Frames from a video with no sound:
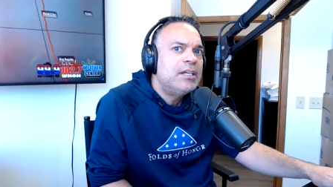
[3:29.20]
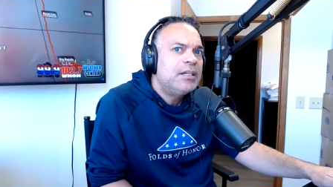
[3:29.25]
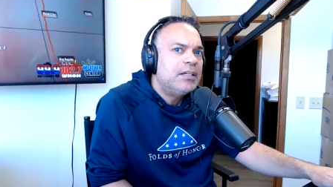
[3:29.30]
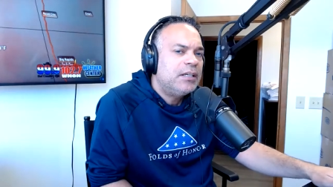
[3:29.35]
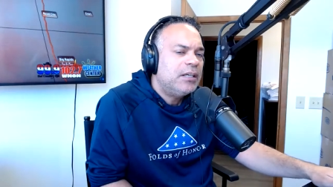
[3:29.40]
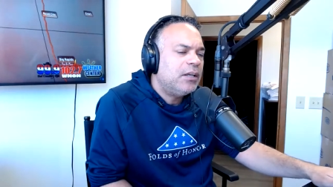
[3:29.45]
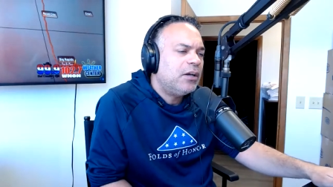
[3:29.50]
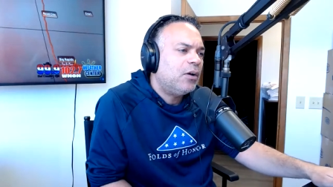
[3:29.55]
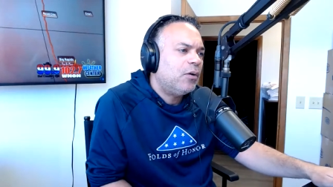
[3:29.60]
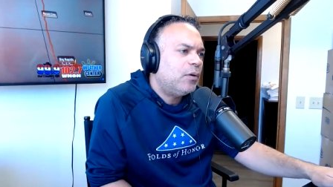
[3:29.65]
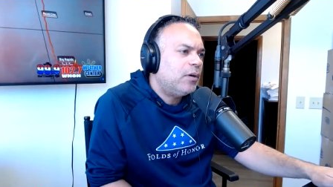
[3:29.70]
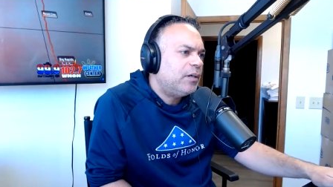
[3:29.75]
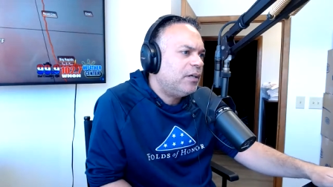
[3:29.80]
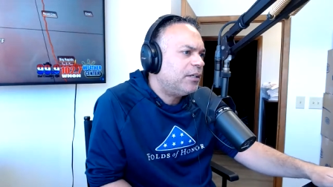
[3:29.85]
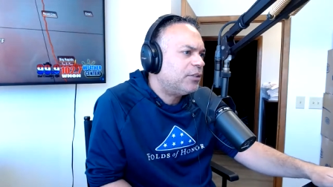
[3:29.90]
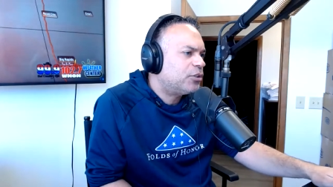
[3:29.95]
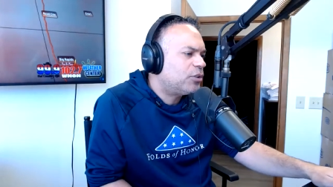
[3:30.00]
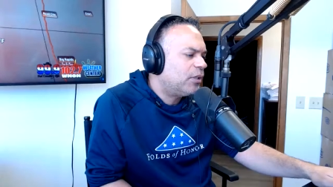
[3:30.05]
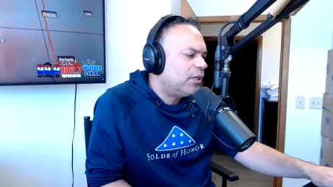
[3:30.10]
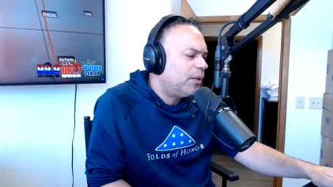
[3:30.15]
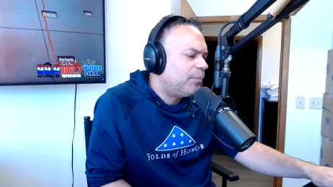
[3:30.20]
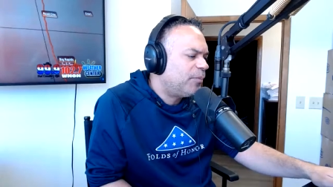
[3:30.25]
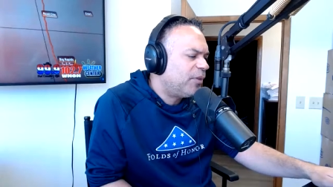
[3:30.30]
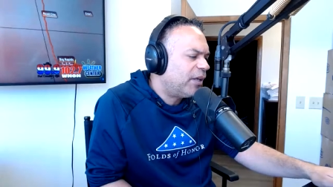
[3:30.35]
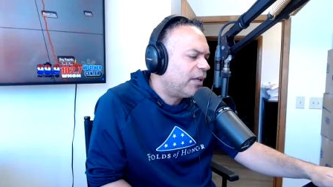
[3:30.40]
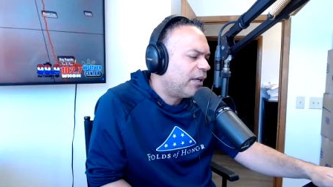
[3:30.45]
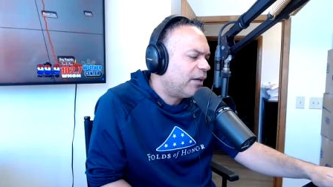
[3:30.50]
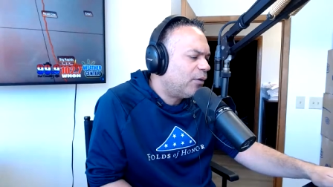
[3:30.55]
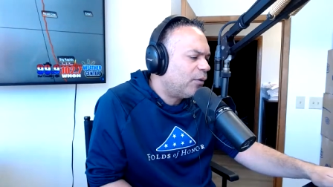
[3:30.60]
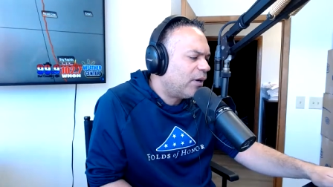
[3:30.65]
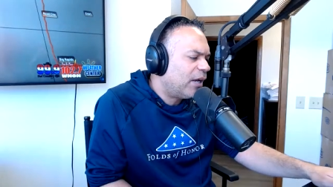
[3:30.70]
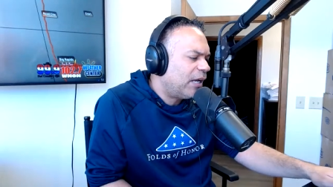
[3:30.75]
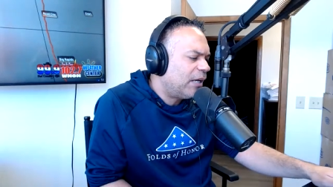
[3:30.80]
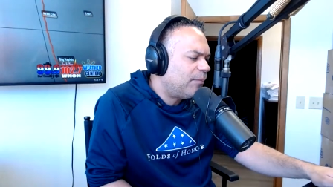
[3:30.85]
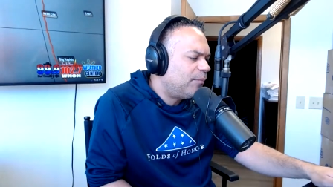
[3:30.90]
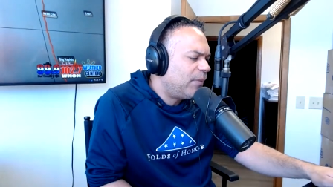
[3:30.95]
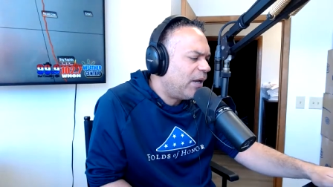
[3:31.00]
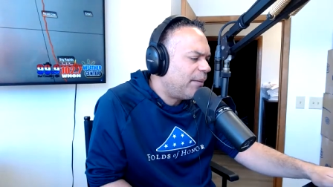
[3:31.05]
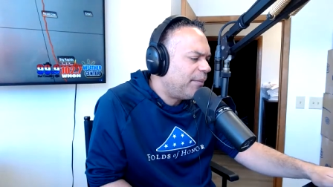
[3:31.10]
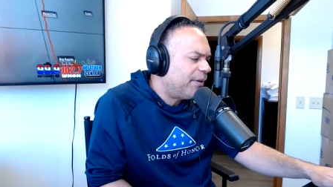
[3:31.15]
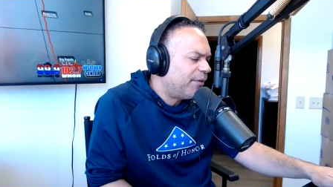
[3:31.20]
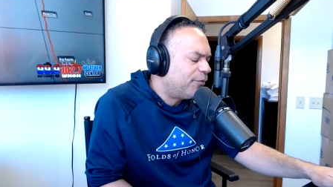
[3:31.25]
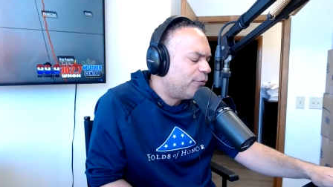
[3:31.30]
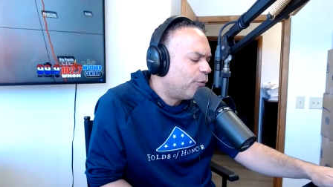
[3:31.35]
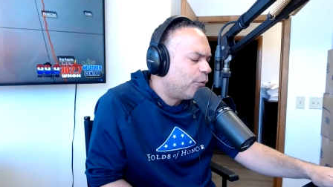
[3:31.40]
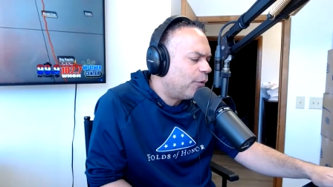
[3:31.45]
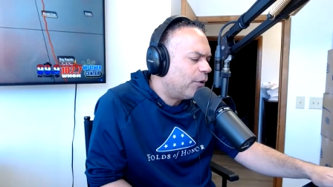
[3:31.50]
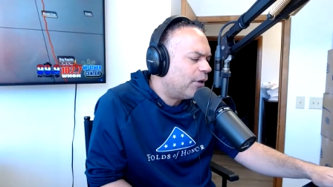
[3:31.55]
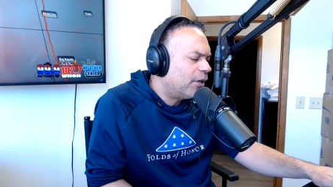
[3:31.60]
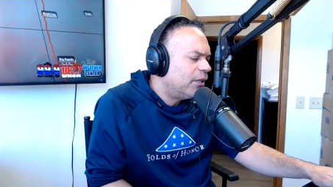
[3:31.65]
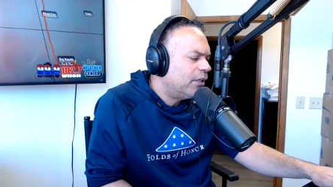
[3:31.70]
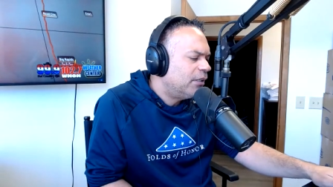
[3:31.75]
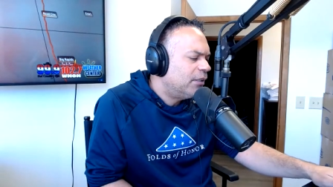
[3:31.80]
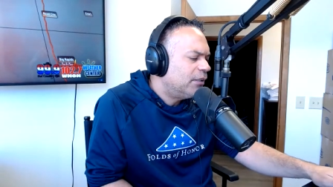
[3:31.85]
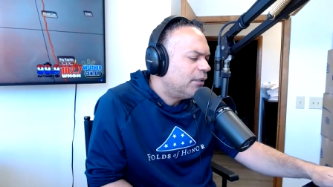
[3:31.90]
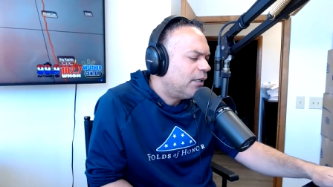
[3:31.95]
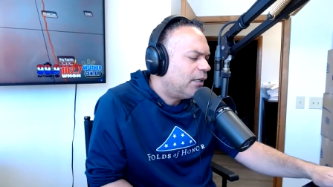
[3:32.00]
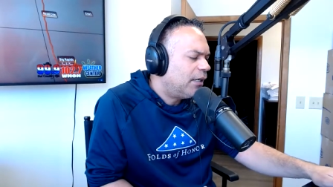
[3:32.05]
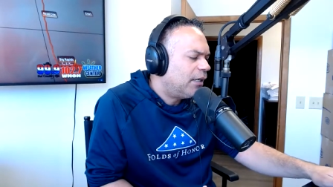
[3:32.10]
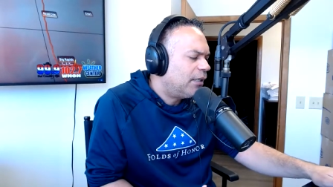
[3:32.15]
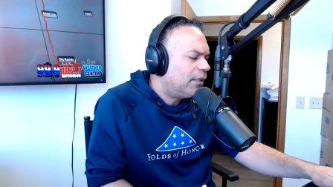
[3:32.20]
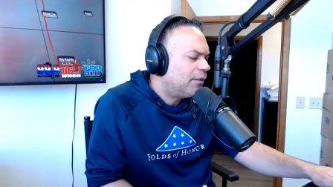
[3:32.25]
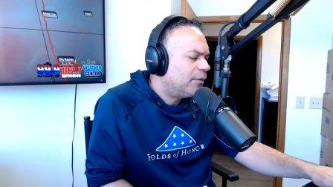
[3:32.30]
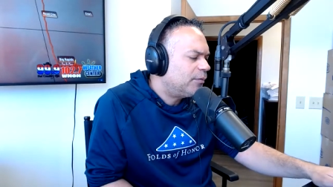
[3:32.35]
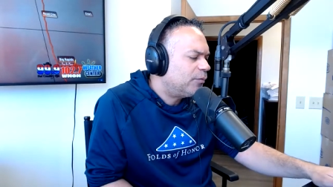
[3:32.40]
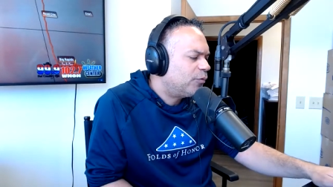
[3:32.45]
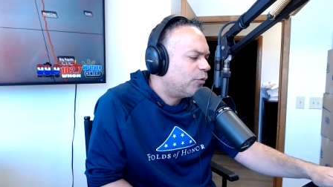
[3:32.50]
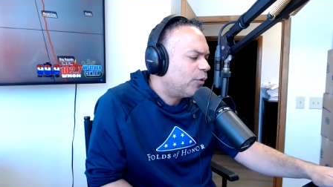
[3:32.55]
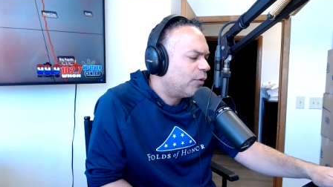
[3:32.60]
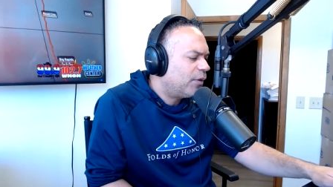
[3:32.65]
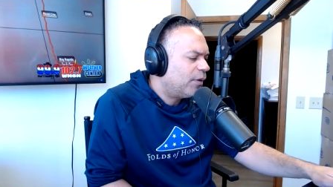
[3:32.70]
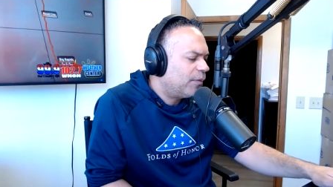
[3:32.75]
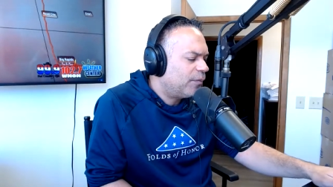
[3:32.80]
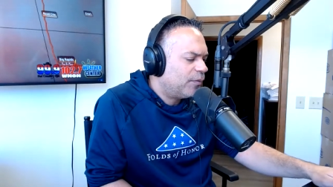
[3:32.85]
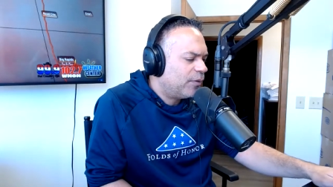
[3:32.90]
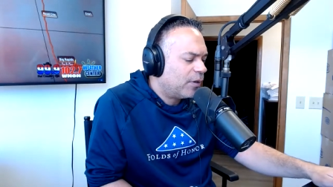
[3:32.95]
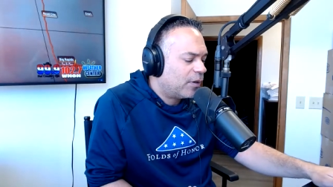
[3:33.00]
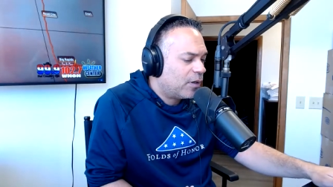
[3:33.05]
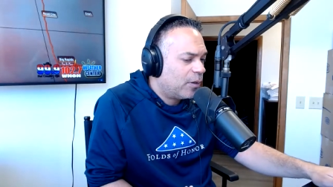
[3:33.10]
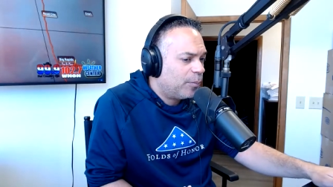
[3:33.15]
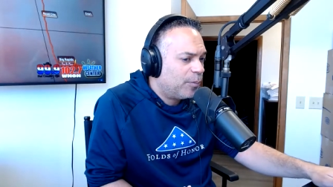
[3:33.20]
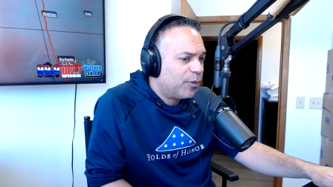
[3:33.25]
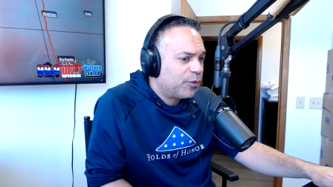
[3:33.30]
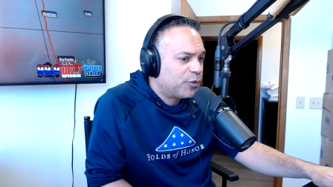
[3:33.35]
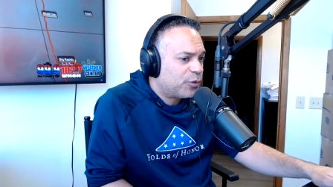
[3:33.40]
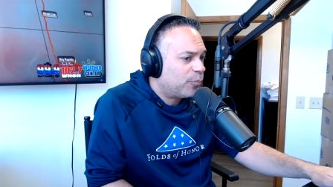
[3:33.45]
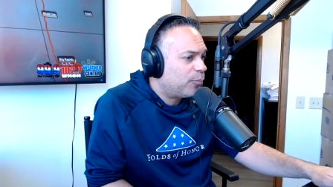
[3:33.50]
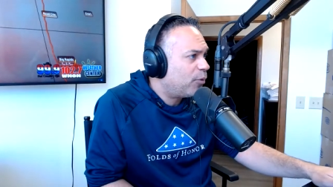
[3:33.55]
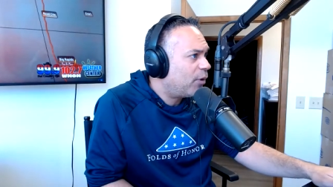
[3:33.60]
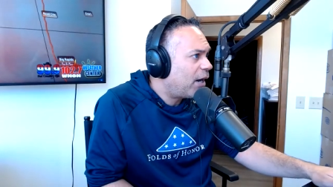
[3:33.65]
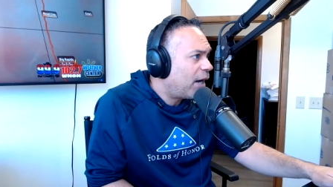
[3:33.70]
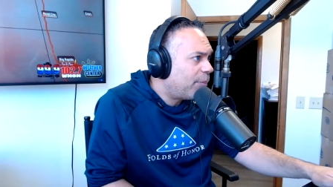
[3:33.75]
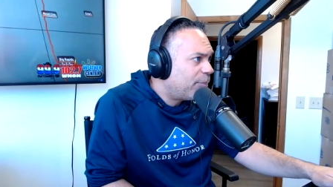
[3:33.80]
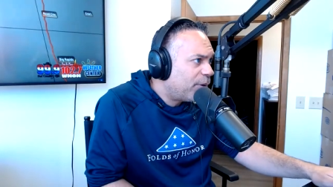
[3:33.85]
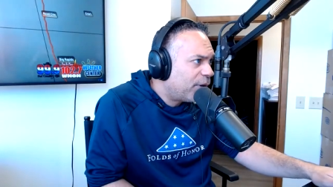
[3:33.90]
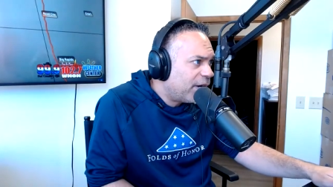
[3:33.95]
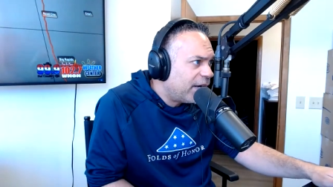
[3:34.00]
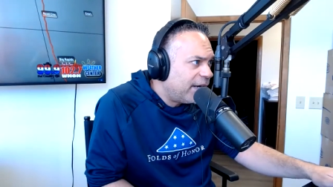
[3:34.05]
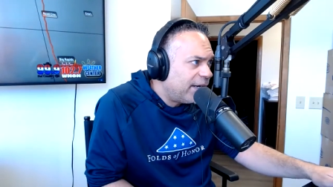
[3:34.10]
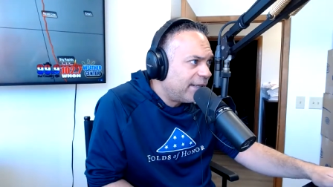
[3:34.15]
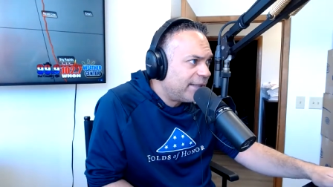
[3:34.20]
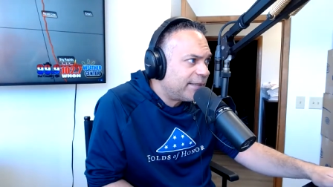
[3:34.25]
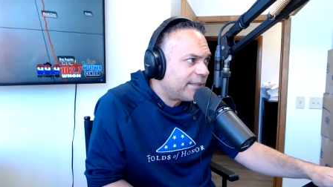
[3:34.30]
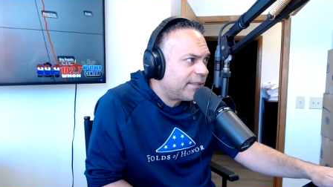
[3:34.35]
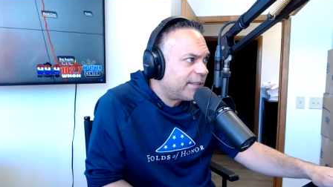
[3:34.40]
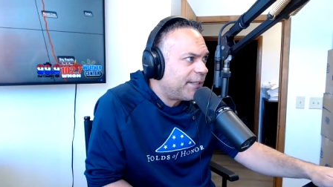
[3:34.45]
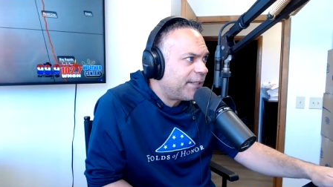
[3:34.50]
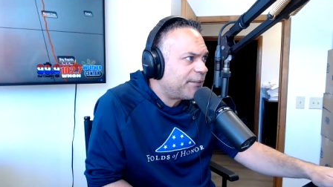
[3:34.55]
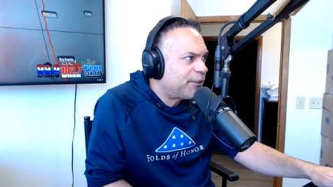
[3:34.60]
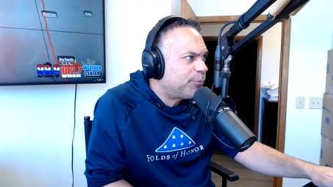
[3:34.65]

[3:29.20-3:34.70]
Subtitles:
Initially I'm thinking, okay, maybe for the commercial property and such,